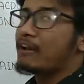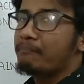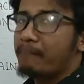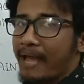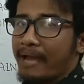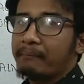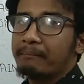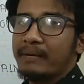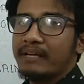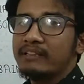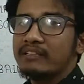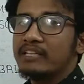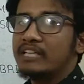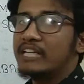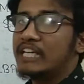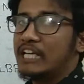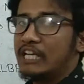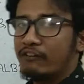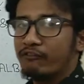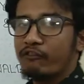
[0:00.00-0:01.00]
and Macbeth,
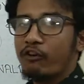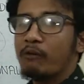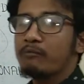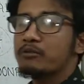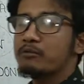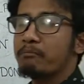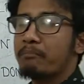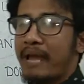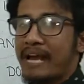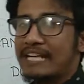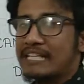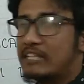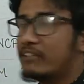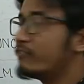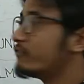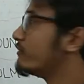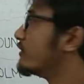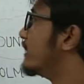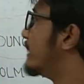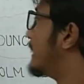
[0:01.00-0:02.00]
he informs
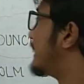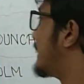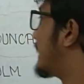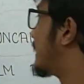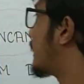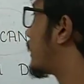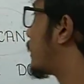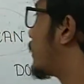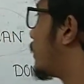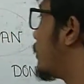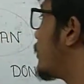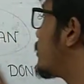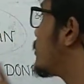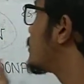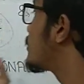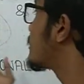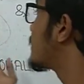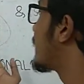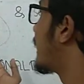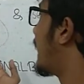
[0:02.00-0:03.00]
Macduff that the
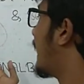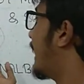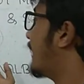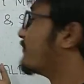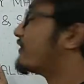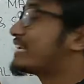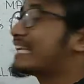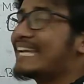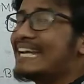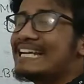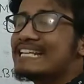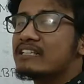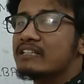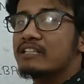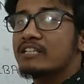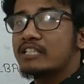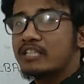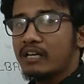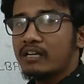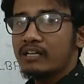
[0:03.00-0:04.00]
guards have
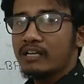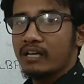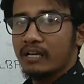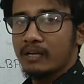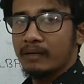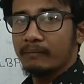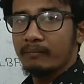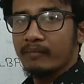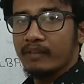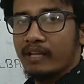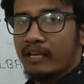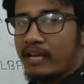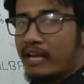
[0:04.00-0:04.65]
killed Duncan,